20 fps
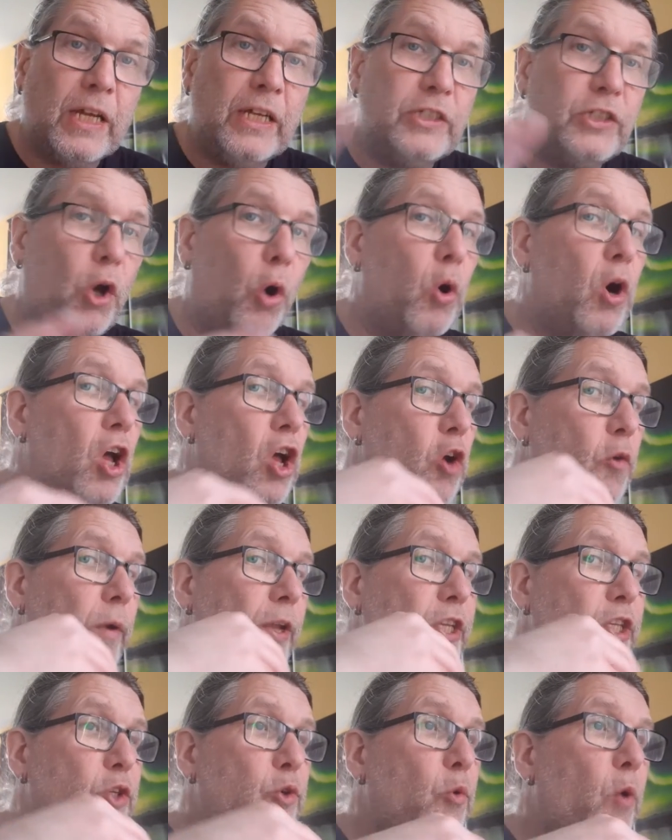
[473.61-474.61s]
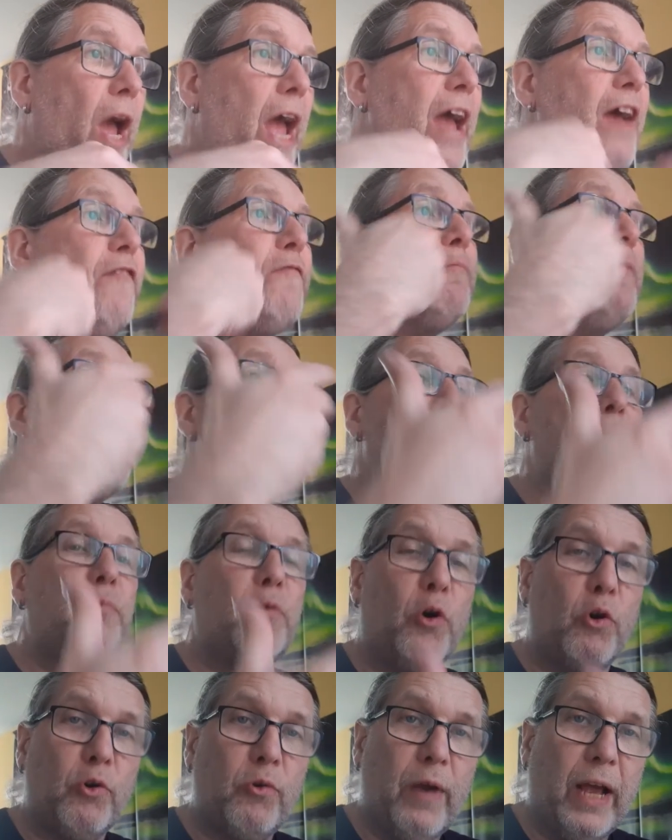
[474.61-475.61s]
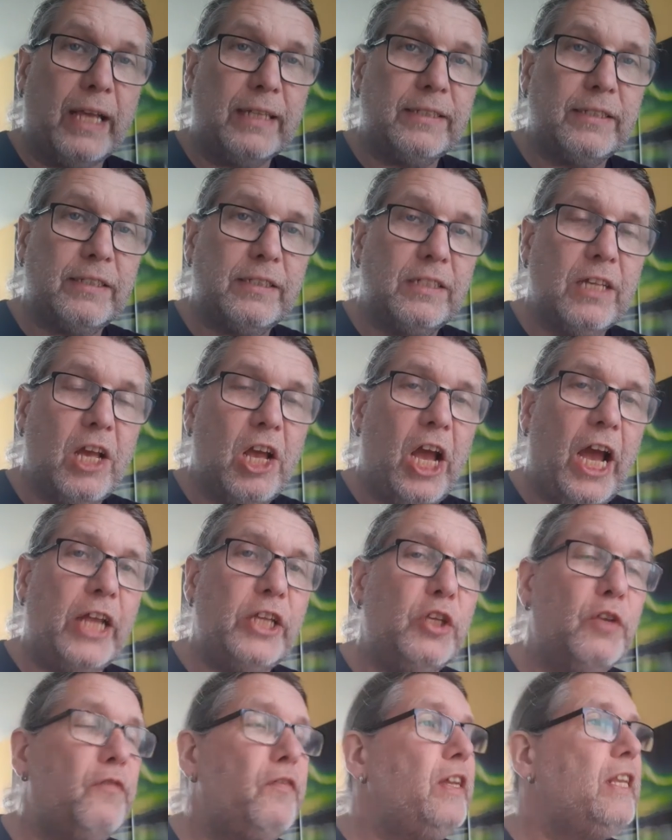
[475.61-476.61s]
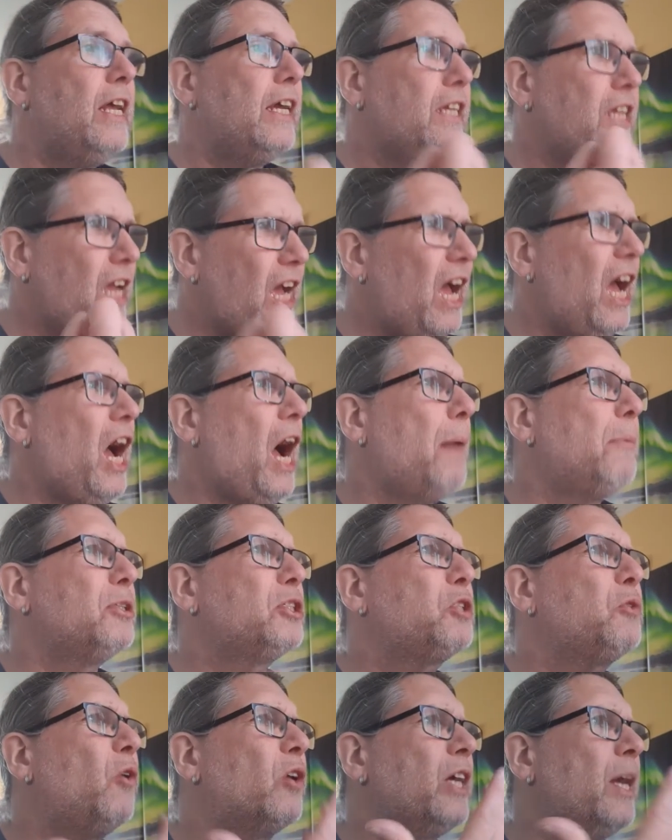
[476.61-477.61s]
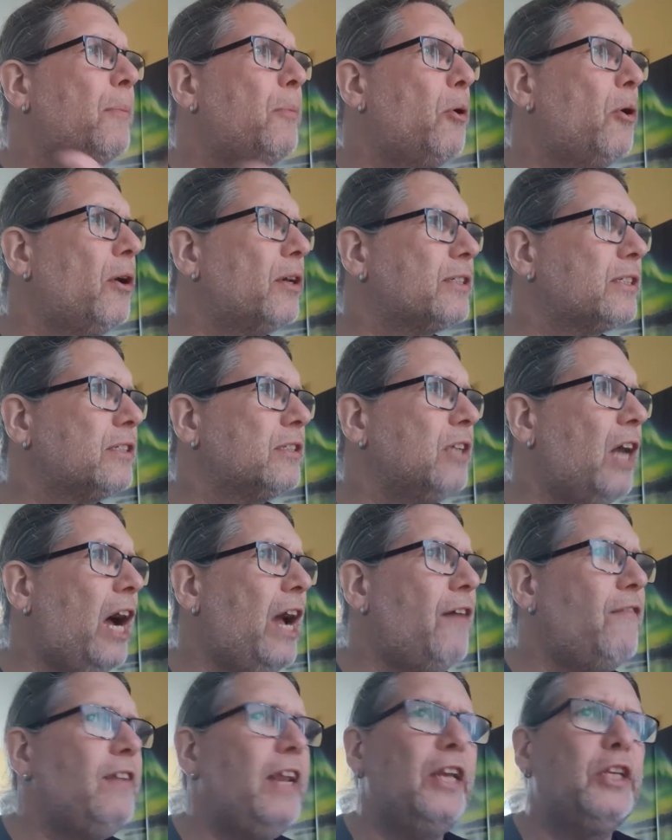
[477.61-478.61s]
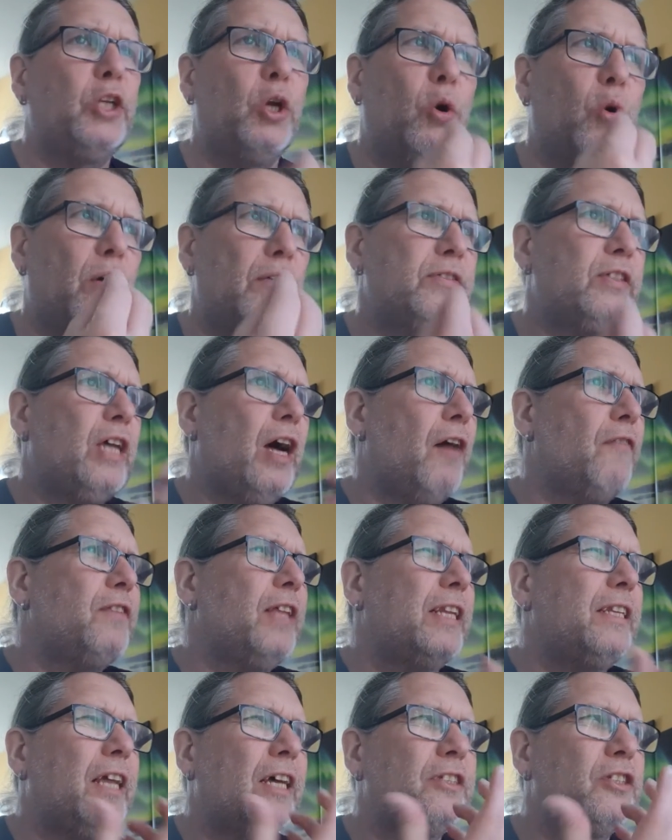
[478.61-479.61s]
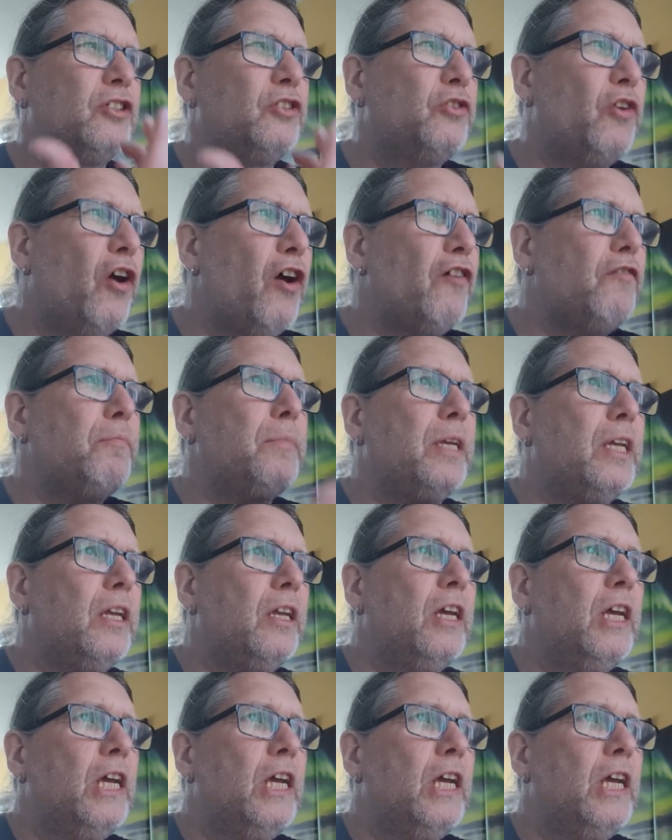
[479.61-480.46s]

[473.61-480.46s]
So when you have made progress and you feel like, yeah, I'm a stronger person, I have let go of stuff that doesn't serve me,